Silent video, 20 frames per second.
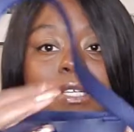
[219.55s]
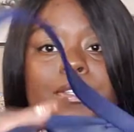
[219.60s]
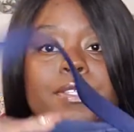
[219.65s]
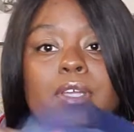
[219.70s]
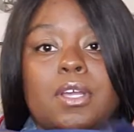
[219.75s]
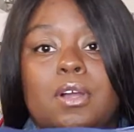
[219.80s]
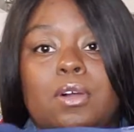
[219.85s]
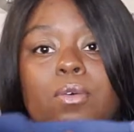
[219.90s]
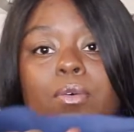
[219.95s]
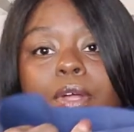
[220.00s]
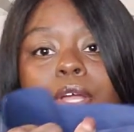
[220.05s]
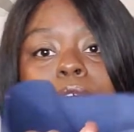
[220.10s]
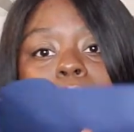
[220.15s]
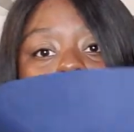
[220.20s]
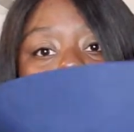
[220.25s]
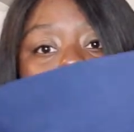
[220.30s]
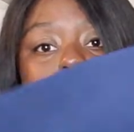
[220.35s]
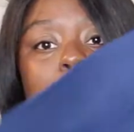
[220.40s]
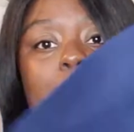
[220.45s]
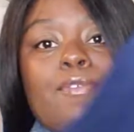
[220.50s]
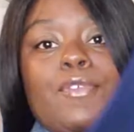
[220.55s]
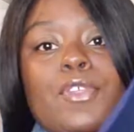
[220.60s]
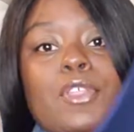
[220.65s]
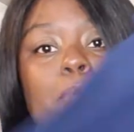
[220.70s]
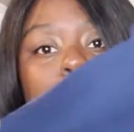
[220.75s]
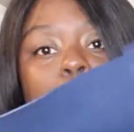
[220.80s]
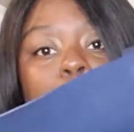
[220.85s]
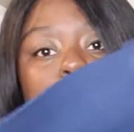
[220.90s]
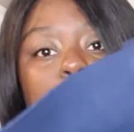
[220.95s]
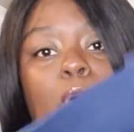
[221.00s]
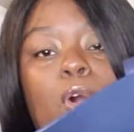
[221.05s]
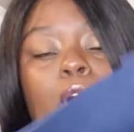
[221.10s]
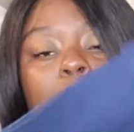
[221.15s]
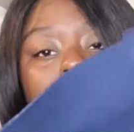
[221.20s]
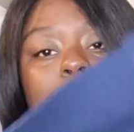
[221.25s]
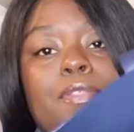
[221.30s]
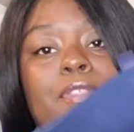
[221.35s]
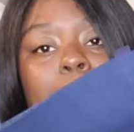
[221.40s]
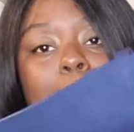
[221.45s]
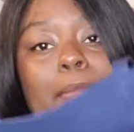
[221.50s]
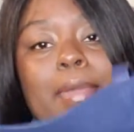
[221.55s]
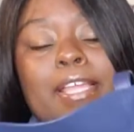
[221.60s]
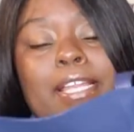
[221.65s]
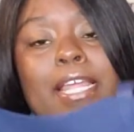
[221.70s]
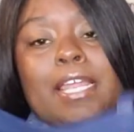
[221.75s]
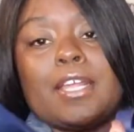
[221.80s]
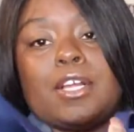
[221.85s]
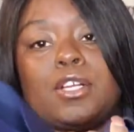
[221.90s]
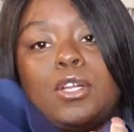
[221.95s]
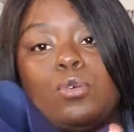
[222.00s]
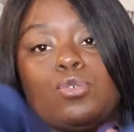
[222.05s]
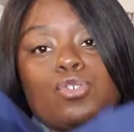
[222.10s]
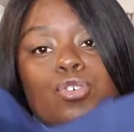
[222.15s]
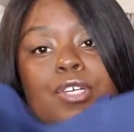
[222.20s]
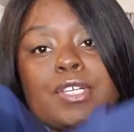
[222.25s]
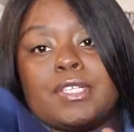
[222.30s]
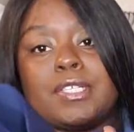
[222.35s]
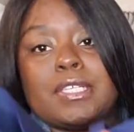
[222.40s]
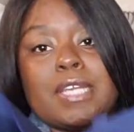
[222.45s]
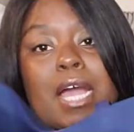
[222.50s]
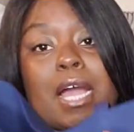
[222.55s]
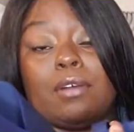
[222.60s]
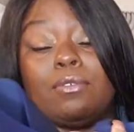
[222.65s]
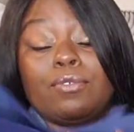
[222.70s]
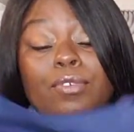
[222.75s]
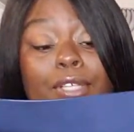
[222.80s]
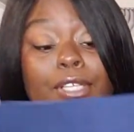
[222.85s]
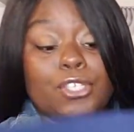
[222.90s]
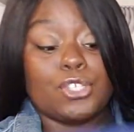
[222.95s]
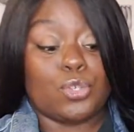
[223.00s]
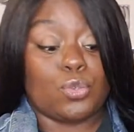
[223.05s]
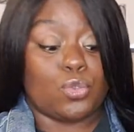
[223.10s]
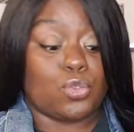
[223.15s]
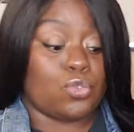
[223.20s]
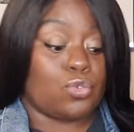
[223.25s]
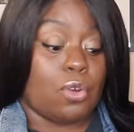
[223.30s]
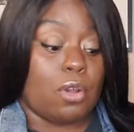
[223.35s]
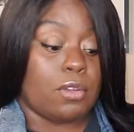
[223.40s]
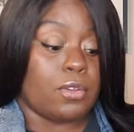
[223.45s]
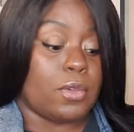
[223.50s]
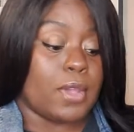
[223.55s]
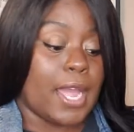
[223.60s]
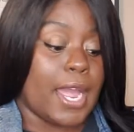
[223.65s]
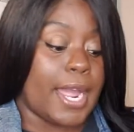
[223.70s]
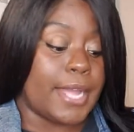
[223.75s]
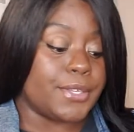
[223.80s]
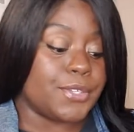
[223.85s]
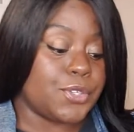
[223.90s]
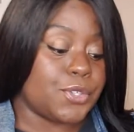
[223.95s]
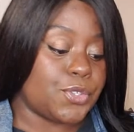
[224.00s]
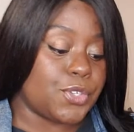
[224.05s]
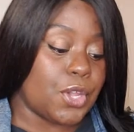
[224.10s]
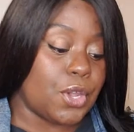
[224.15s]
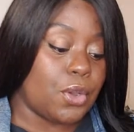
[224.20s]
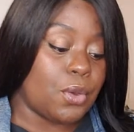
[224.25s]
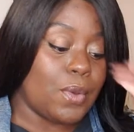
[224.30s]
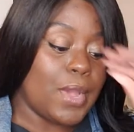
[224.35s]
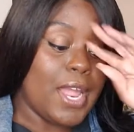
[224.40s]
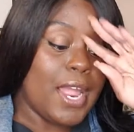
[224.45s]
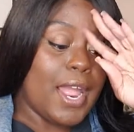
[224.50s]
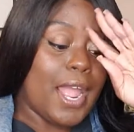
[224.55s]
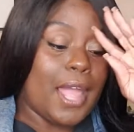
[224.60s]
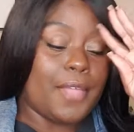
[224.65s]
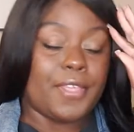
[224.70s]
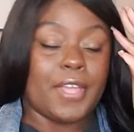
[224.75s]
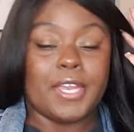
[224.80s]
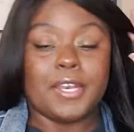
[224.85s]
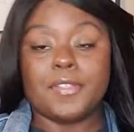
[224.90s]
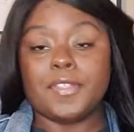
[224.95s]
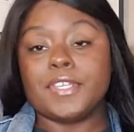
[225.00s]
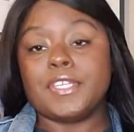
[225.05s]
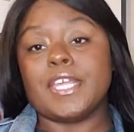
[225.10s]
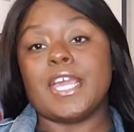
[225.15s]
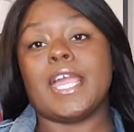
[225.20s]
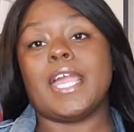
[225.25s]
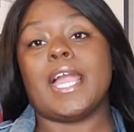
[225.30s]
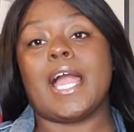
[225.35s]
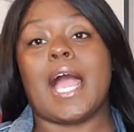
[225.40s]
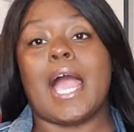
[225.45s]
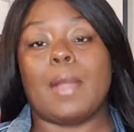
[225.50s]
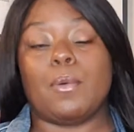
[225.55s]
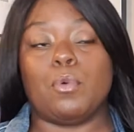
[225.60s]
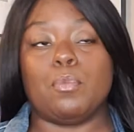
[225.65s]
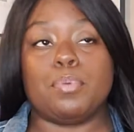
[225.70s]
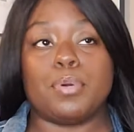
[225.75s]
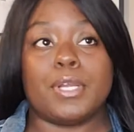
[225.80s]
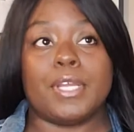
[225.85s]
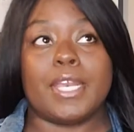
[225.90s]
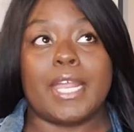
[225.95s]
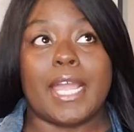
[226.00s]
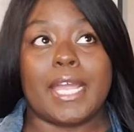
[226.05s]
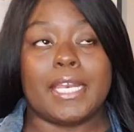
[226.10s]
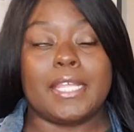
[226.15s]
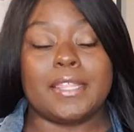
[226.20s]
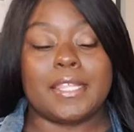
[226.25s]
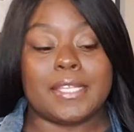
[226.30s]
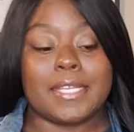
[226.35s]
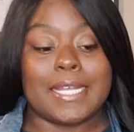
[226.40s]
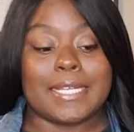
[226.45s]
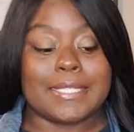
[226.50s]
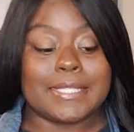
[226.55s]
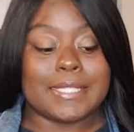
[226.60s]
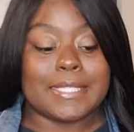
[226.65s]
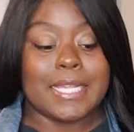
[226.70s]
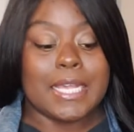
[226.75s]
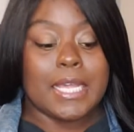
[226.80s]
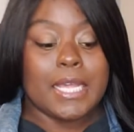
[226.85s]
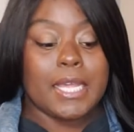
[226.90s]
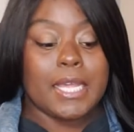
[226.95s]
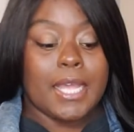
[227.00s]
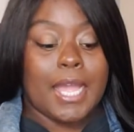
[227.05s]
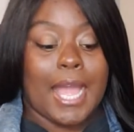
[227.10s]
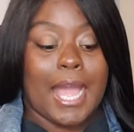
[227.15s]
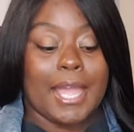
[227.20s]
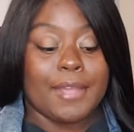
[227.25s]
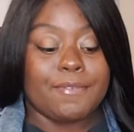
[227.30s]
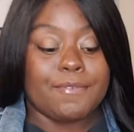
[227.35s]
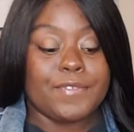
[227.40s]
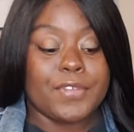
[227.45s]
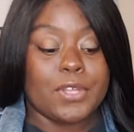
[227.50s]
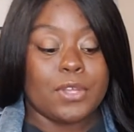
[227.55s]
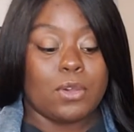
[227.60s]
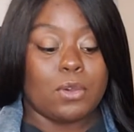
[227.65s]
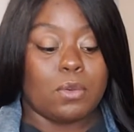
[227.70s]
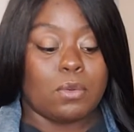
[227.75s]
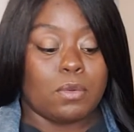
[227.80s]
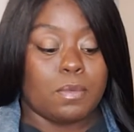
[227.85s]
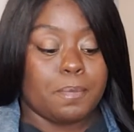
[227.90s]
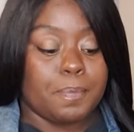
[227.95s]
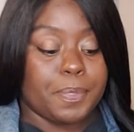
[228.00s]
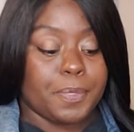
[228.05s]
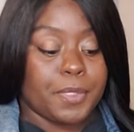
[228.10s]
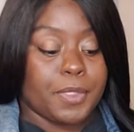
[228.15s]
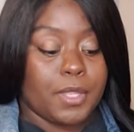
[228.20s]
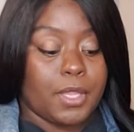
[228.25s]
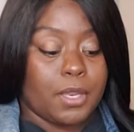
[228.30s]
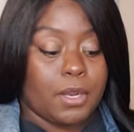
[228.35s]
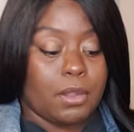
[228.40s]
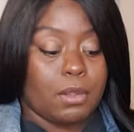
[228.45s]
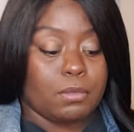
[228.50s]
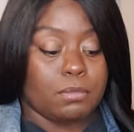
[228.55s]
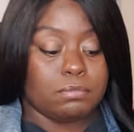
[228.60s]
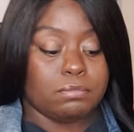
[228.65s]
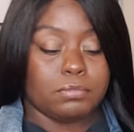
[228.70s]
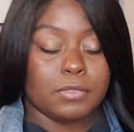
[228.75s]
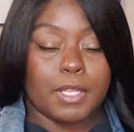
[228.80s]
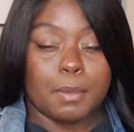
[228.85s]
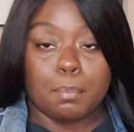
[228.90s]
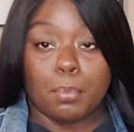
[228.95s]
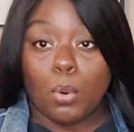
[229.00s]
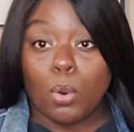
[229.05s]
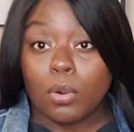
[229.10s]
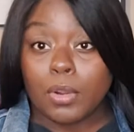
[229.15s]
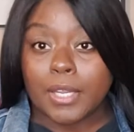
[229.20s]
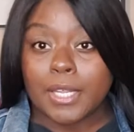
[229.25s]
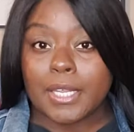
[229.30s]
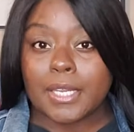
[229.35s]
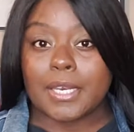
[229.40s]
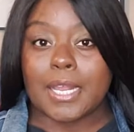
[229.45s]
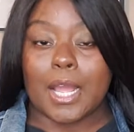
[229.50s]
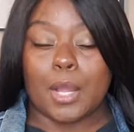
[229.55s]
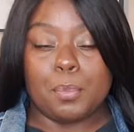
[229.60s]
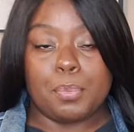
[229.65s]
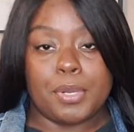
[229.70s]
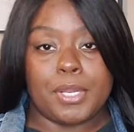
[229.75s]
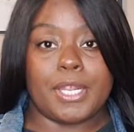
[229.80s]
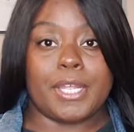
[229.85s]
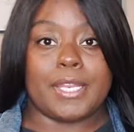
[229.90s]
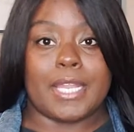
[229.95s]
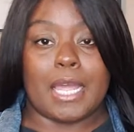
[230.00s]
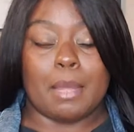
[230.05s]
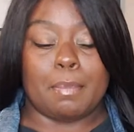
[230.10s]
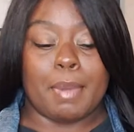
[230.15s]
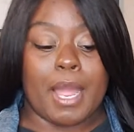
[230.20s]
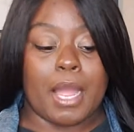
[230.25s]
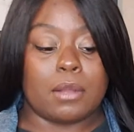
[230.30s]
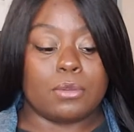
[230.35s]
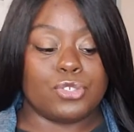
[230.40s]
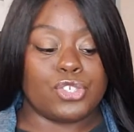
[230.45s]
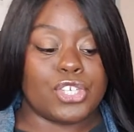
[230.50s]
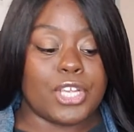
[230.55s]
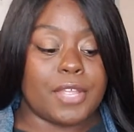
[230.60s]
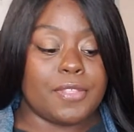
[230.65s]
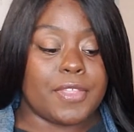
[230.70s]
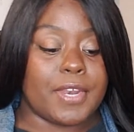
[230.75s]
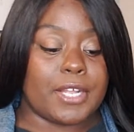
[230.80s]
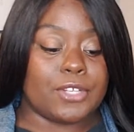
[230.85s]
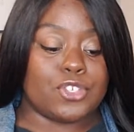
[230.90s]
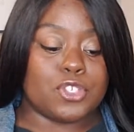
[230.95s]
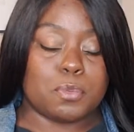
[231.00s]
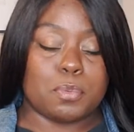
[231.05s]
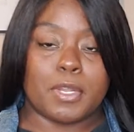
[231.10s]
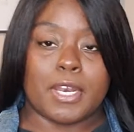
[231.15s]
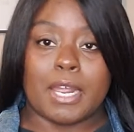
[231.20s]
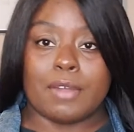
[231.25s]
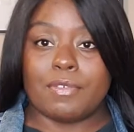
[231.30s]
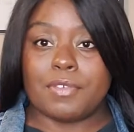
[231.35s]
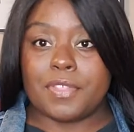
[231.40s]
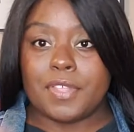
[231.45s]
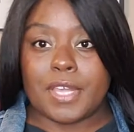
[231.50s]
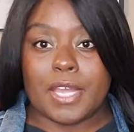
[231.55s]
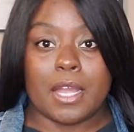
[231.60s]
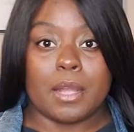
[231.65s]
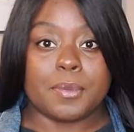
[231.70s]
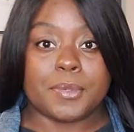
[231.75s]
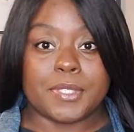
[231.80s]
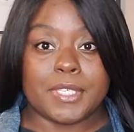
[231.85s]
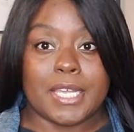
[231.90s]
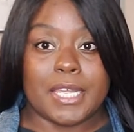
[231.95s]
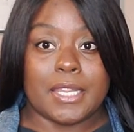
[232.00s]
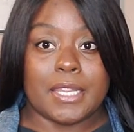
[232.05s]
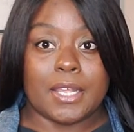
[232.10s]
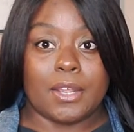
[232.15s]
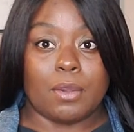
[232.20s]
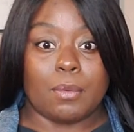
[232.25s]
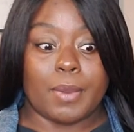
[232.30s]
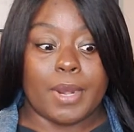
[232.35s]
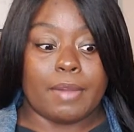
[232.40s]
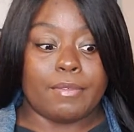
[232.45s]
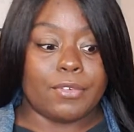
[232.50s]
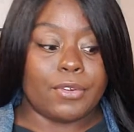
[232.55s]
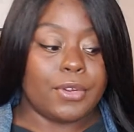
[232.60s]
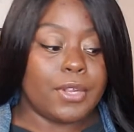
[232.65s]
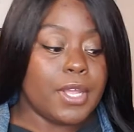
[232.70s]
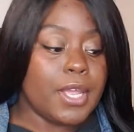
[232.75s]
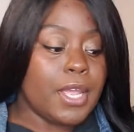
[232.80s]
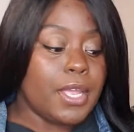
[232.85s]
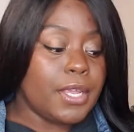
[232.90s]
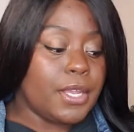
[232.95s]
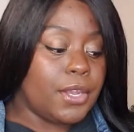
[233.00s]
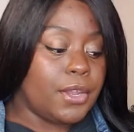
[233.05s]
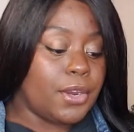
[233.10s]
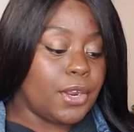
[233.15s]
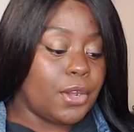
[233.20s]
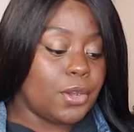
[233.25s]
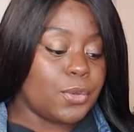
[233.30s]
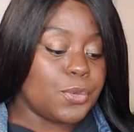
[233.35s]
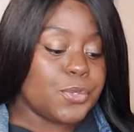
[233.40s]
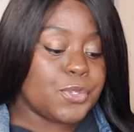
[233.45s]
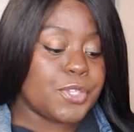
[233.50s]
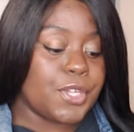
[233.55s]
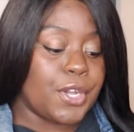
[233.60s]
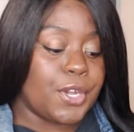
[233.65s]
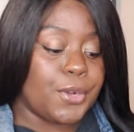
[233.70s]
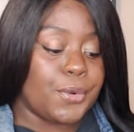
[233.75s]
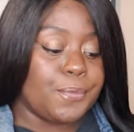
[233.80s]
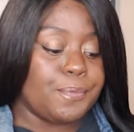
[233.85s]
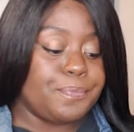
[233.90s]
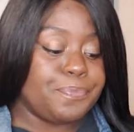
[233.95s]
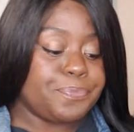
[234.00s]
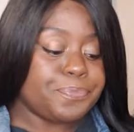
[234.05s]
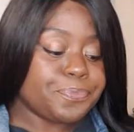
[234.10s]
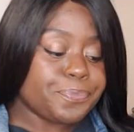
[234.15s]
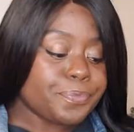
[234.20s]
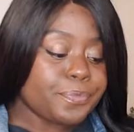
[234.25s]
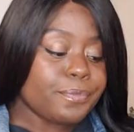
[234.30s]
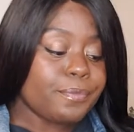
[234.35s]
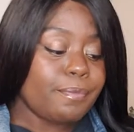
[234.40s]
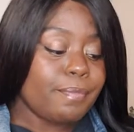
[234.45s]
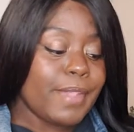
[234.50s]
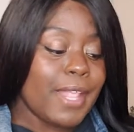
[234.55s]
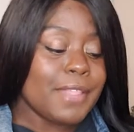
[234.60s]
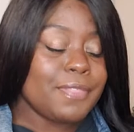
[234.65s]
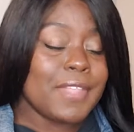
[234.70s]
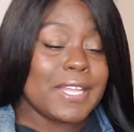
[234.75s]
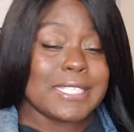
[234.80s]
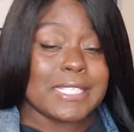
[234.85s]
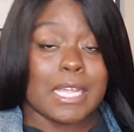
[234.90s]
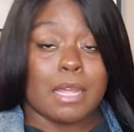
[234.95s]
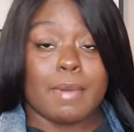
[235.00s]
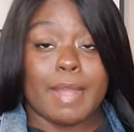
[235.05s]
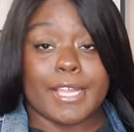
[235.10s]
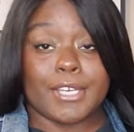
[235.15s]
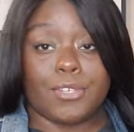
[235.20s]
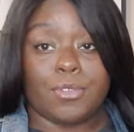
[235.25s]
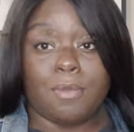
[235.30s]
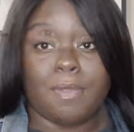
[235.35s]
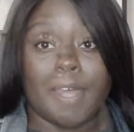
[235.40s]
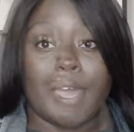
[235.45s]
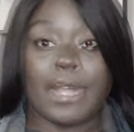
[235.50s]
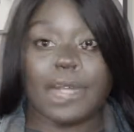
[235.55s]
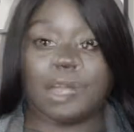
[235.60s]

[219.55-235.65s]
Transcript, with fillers: So, I mean, for the most part, that magnetic closure is not really too strong, you guys. So at the end of the day, I will put anything that's, I feel, you know, important, I'll put it in that pouch and then I'll just put everything else in there, whatever, you know, so that's how I do that.